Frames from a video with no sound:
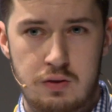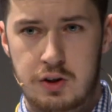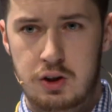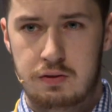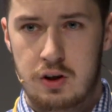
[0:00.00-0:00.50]

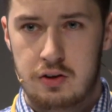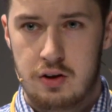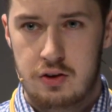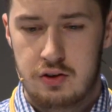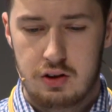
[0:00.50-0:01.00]
view
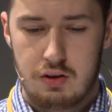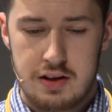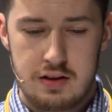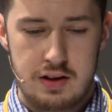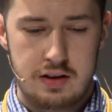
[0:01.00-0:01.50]
photos in
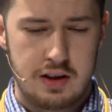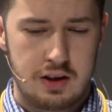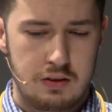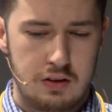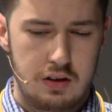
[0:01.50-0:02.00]
greater
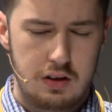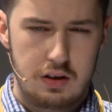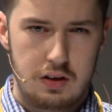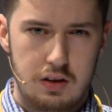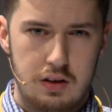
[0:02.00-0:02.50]
detail.
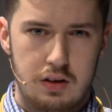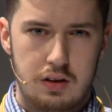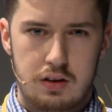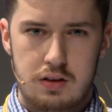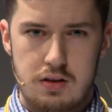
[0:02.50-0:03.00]

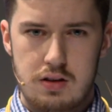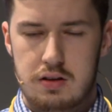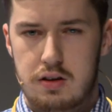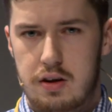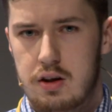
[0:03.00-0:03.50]

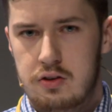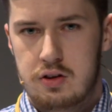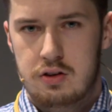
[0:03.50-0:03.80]
And those are